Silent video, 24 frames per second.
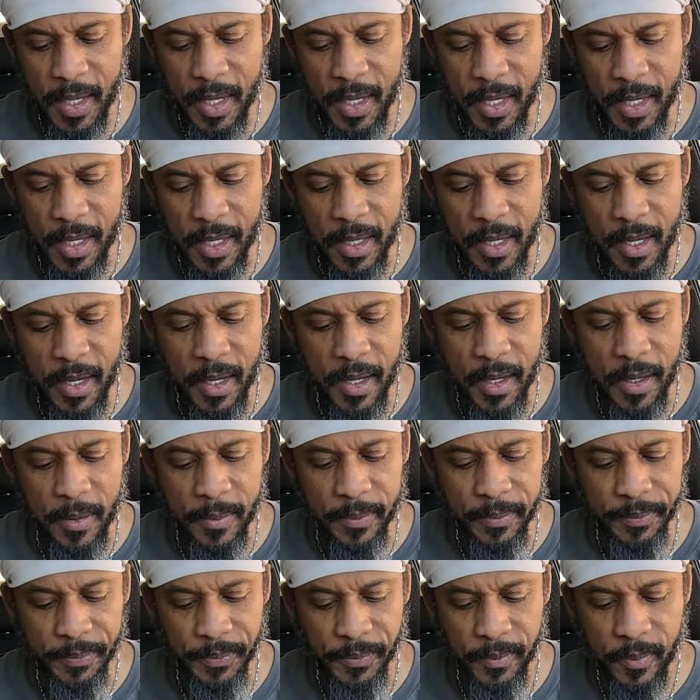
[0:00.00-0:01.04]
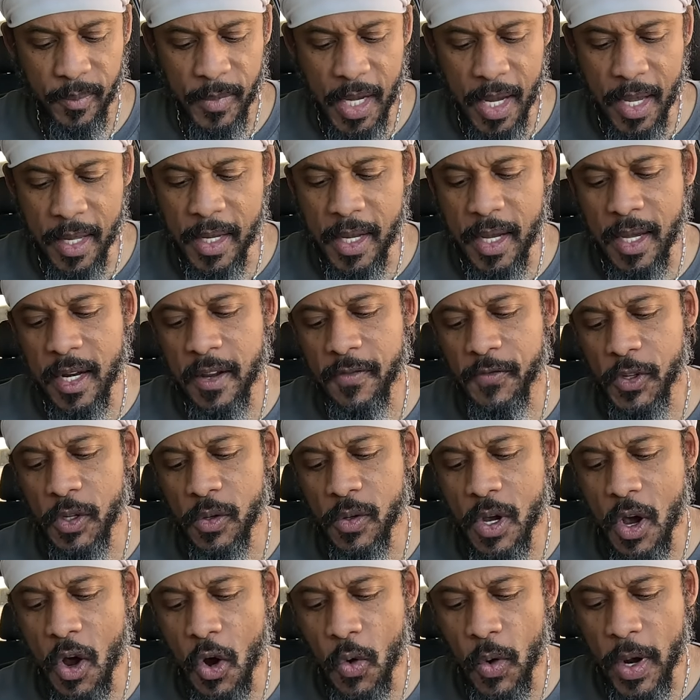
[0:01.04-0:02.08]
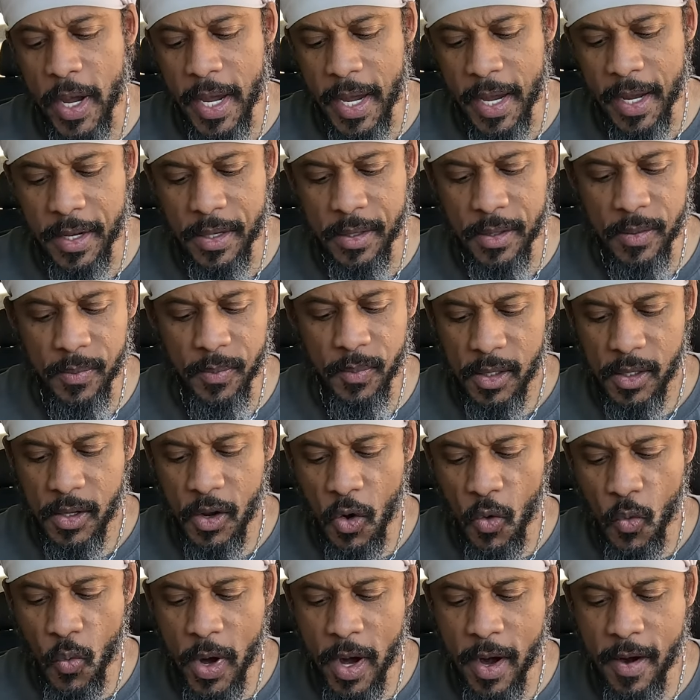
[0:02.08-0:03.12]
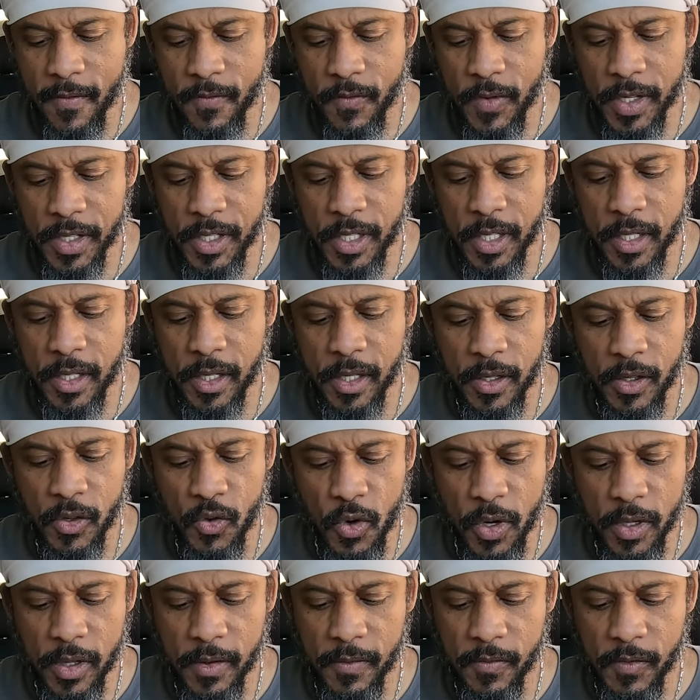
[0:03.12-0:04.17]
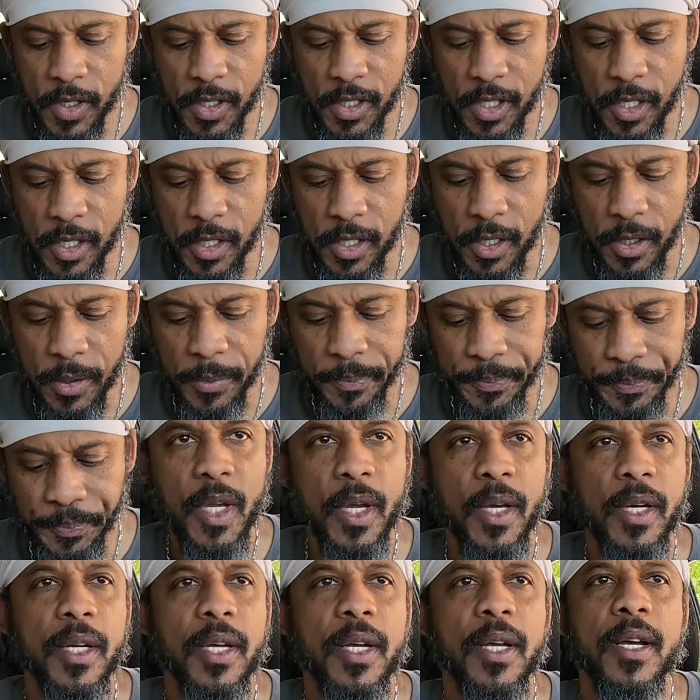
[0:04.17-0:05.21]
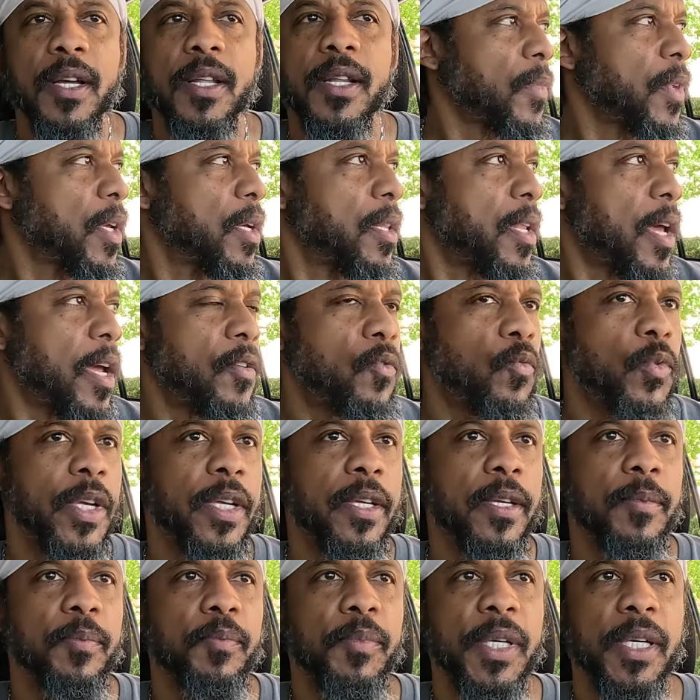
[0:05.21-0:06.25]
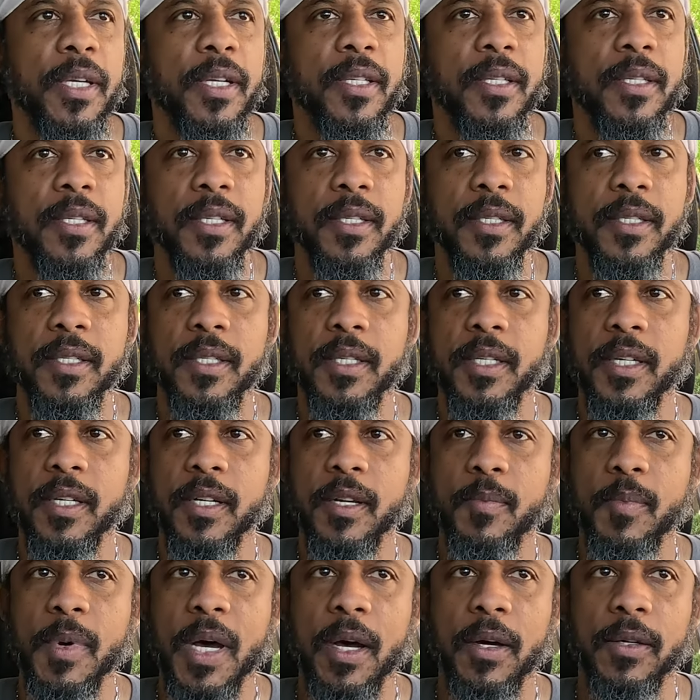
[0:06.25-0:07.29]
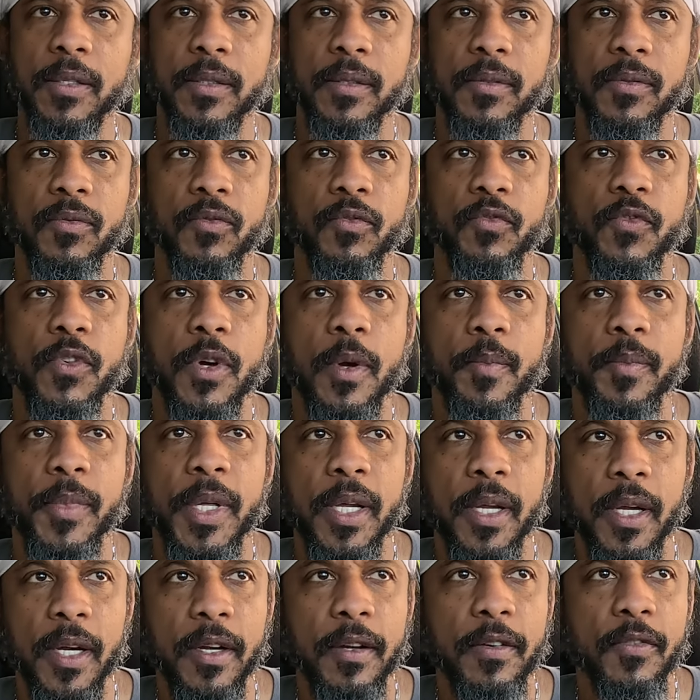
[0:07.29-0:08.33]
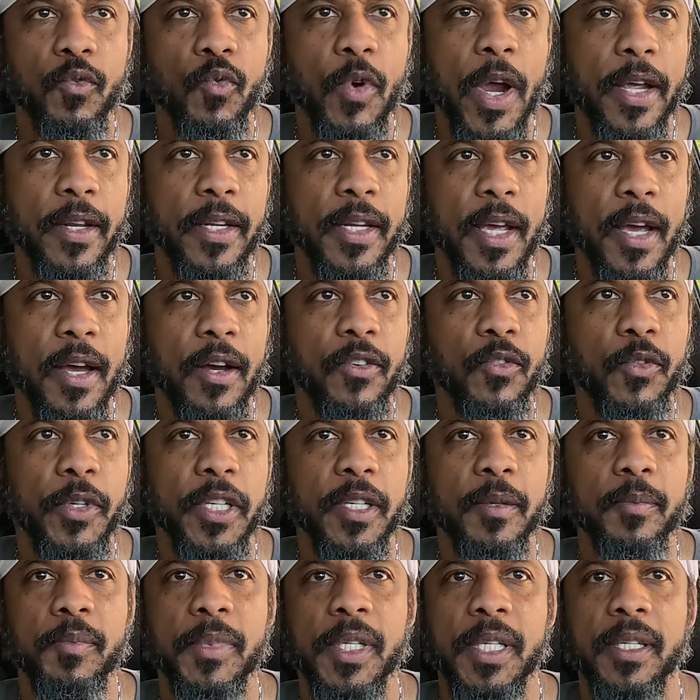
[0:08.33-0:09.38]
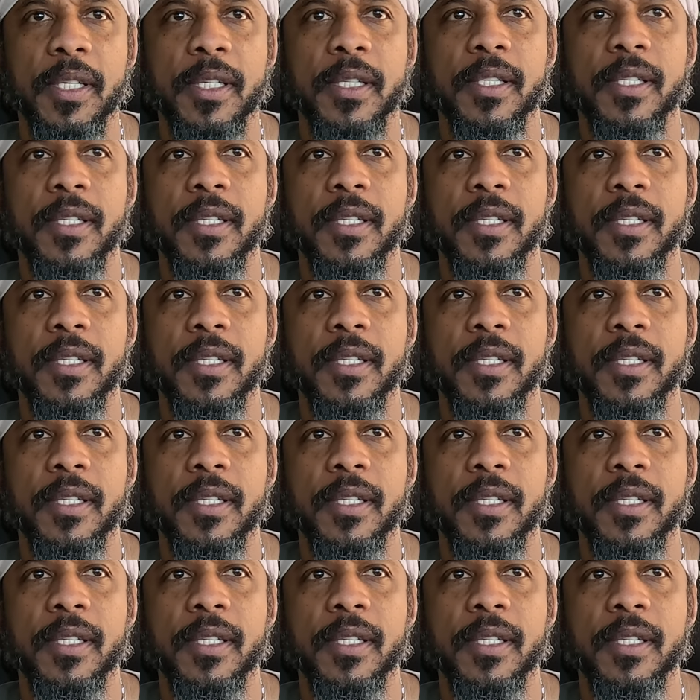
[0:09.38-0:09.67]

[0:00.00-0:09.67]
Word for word: And uh, and then if you go in, so we're in Virginia, Northern Virginia. Mm-hmm. Like we can be in D.C. in about from here right now we can be in